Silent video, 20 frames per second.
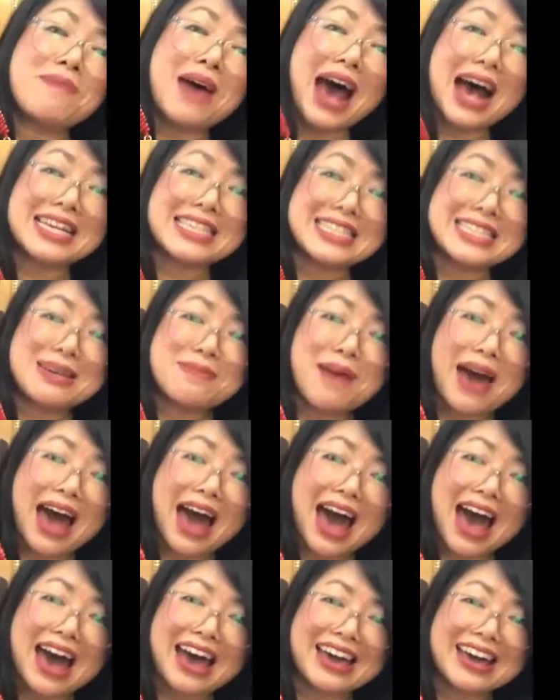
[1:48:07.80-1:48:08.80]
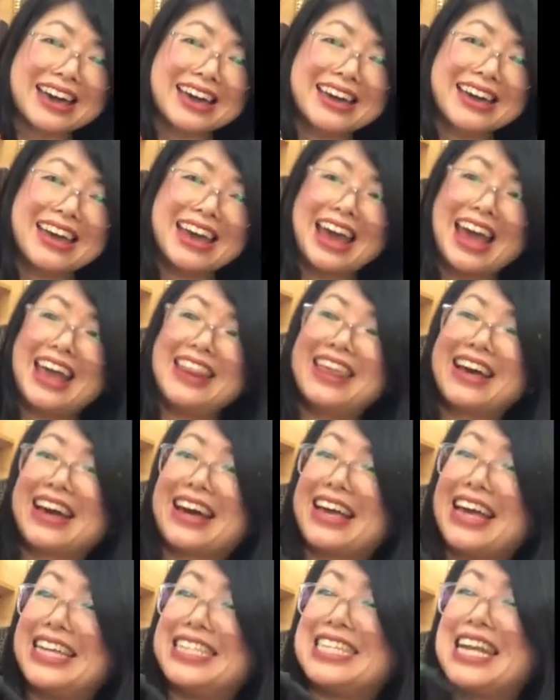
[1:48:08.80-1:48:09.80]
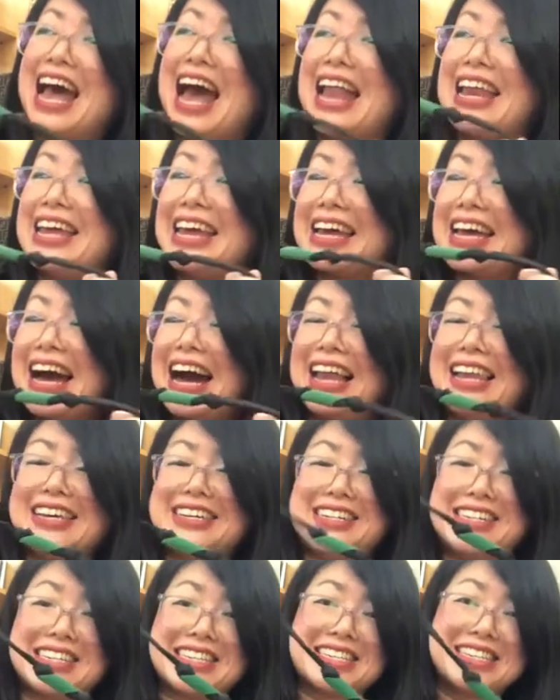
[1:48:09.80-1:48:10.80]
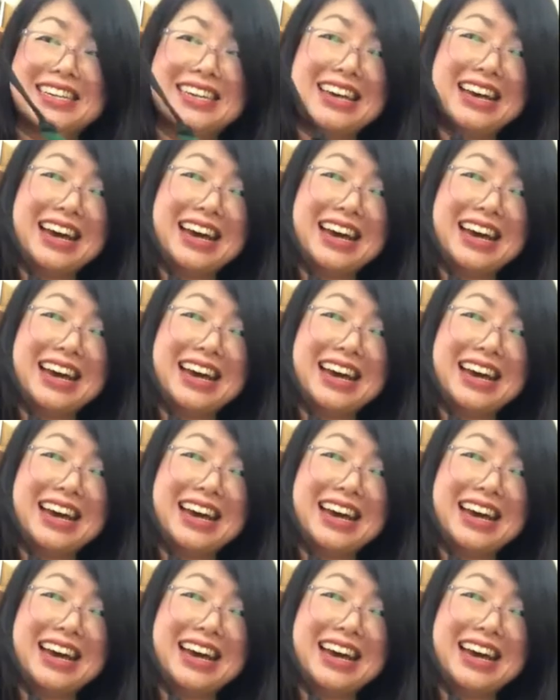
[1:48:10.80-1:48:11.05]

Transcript: pasta bag in the Italian colours.